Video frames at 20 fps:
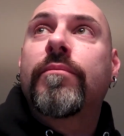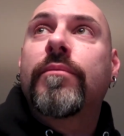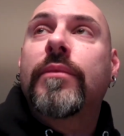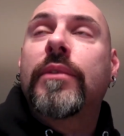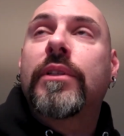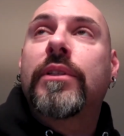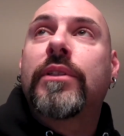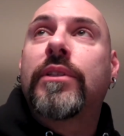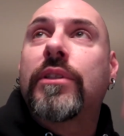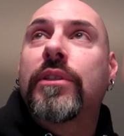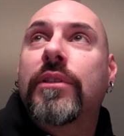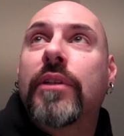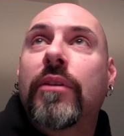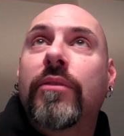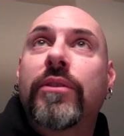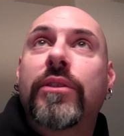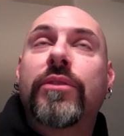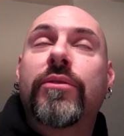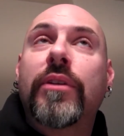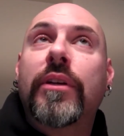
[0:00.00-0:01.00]
it's just down
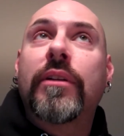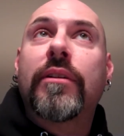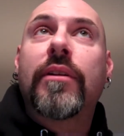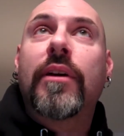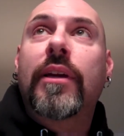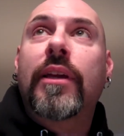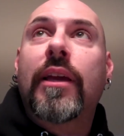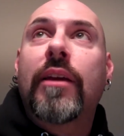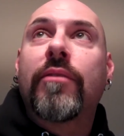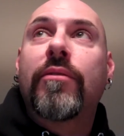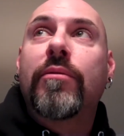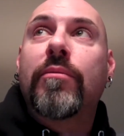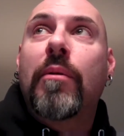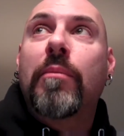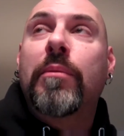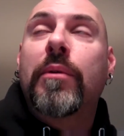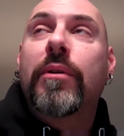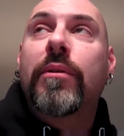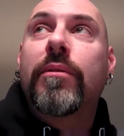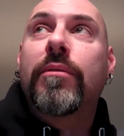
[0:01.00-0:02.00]
the street. I can't even
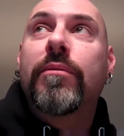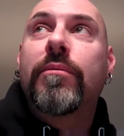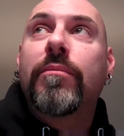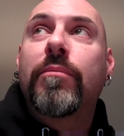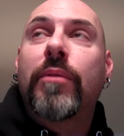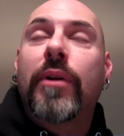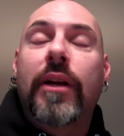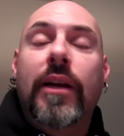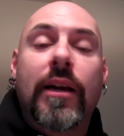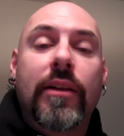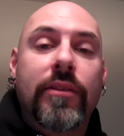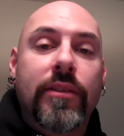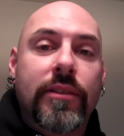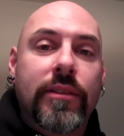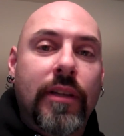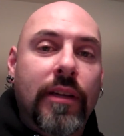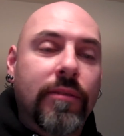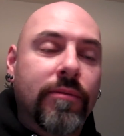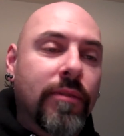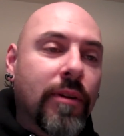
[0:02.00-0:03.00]
remember where I got the
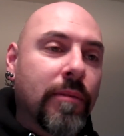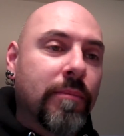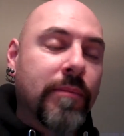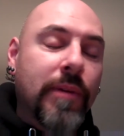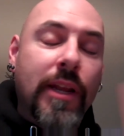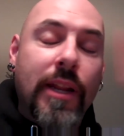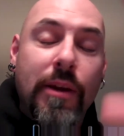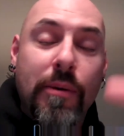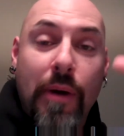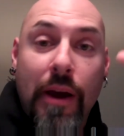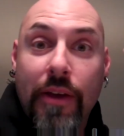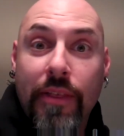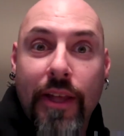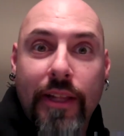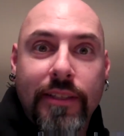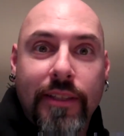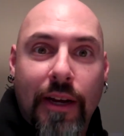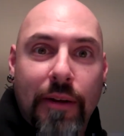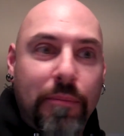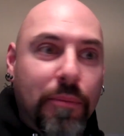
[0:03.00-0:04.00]
stain from. Anyway,
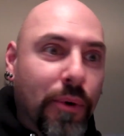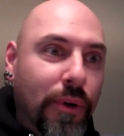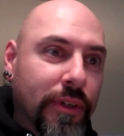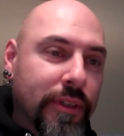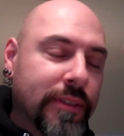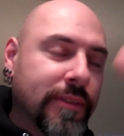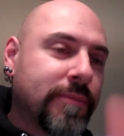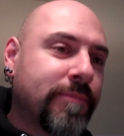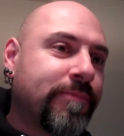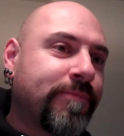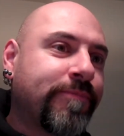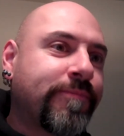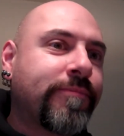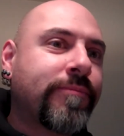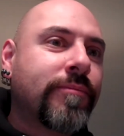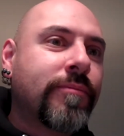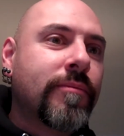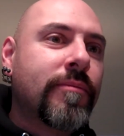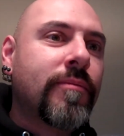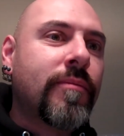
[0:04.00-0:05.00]
that's not important.
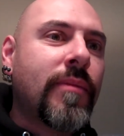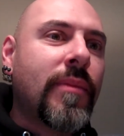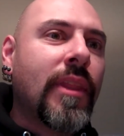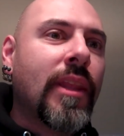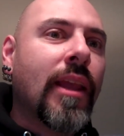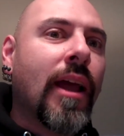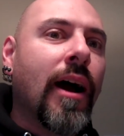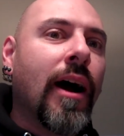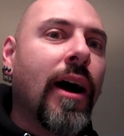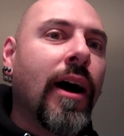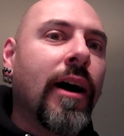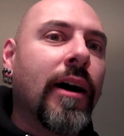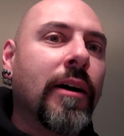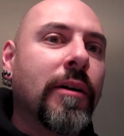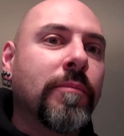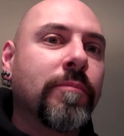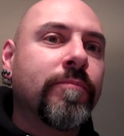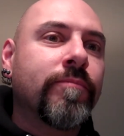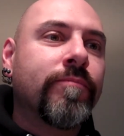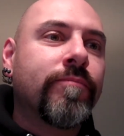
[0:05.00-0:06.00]

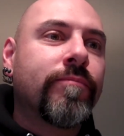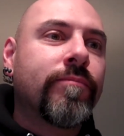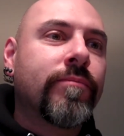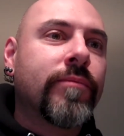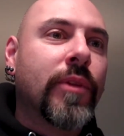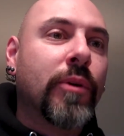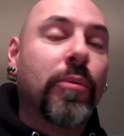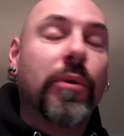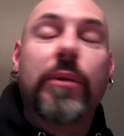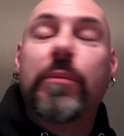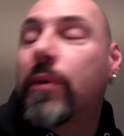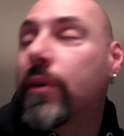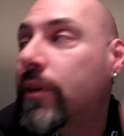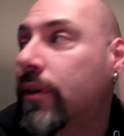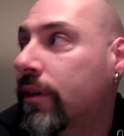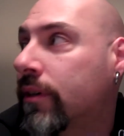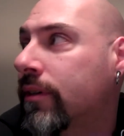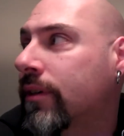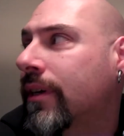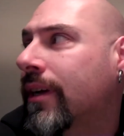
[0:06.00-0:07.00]
The wood
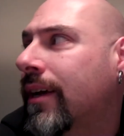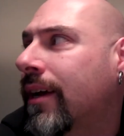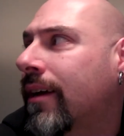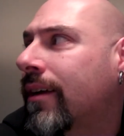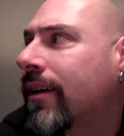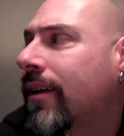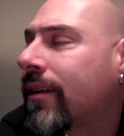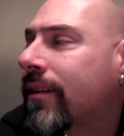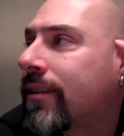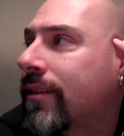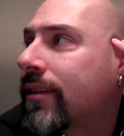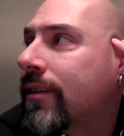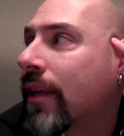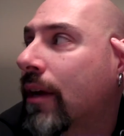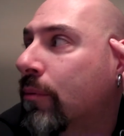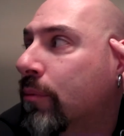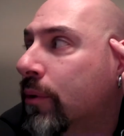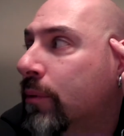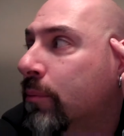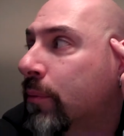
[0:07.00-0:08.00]
burner, I think
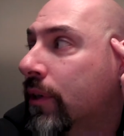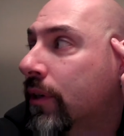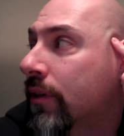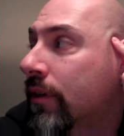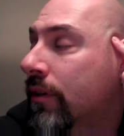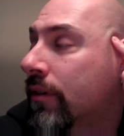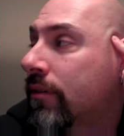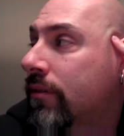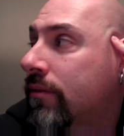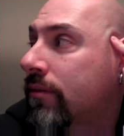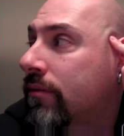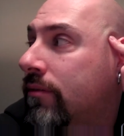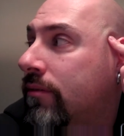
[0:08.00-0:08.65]
that wood burner